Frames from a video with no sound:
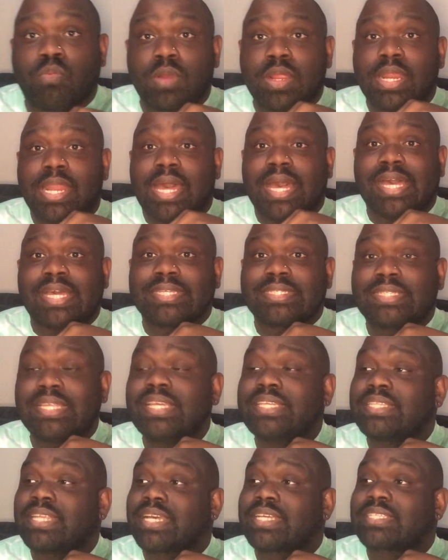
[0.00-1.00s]
realized
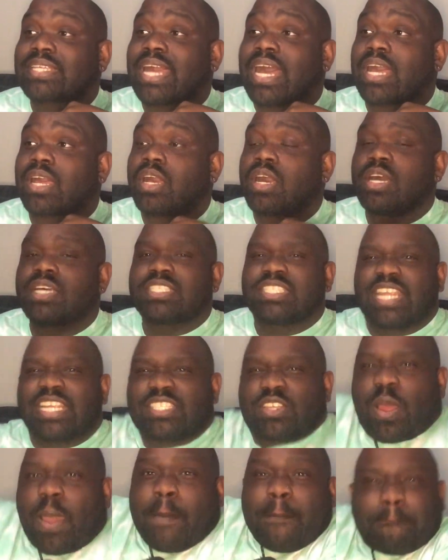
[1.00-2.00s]
these niggas got guns and they
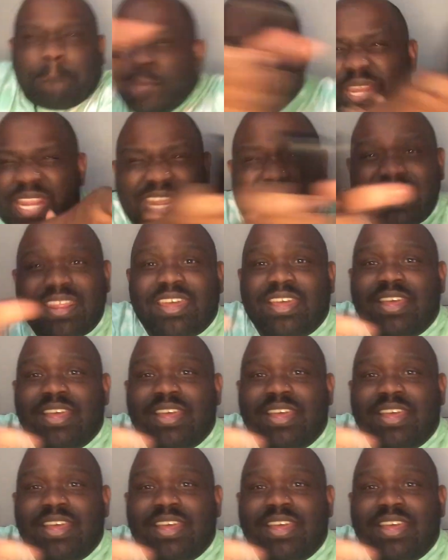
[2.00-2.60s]
said